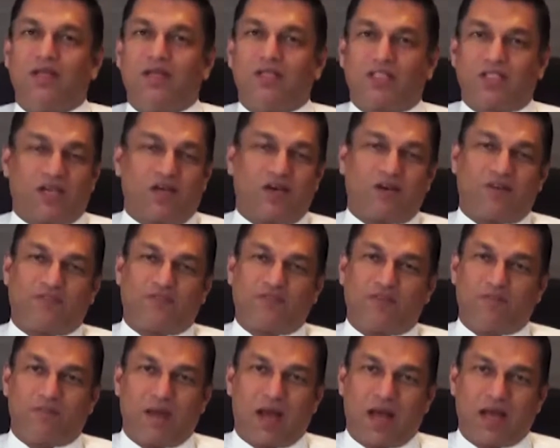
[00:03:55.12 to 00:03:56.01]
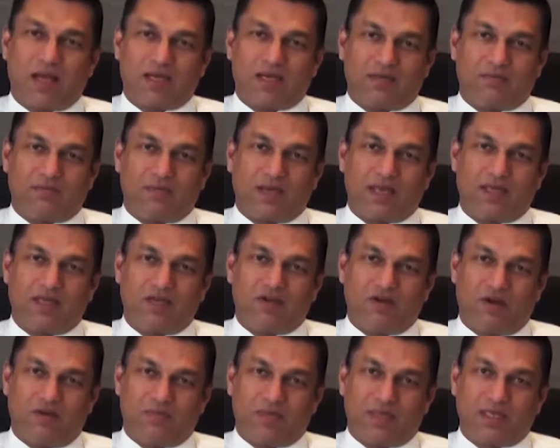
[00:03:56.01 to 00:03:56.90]
share of the market by
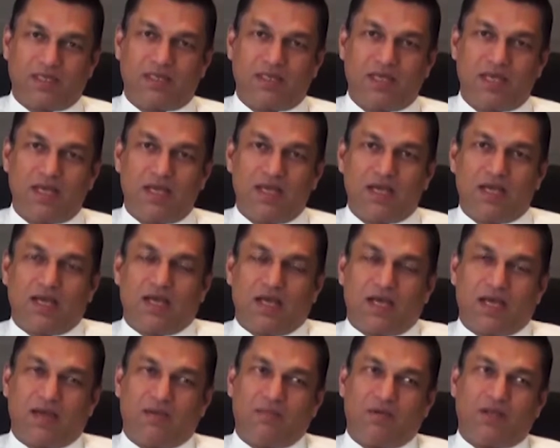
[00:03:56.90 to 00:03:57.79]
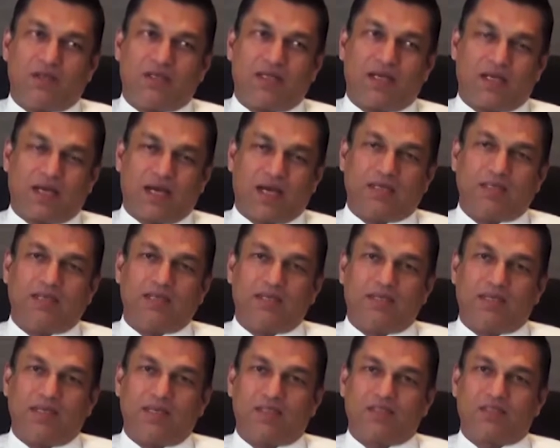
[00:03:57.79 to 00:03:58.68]
e-commerce uh, because there are other
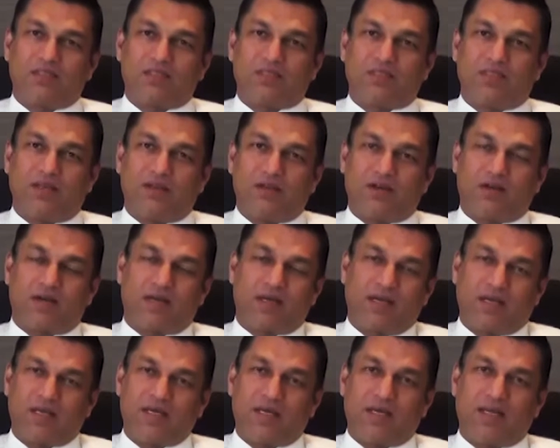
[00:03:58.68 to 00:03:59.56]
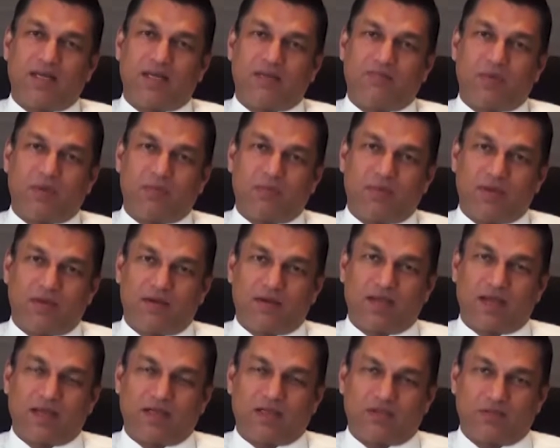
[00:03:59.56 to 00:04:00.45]
things in your retailer people
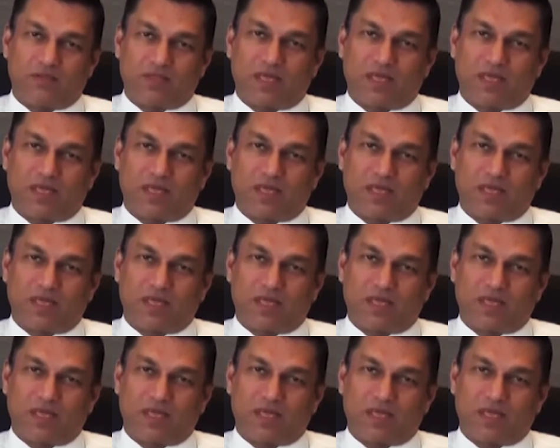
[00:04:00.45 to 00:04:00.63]
like to